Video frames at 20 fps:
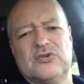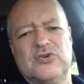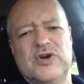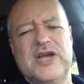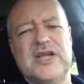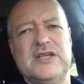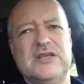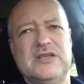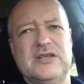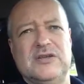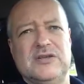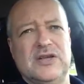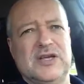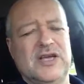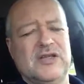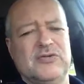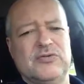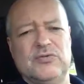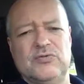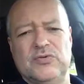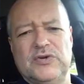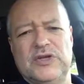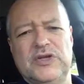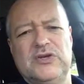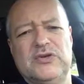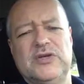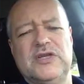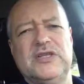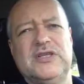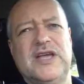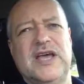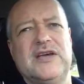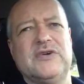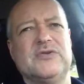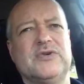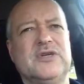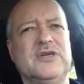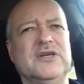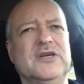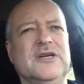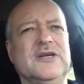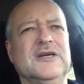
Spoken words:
crate, again, through really good integrity.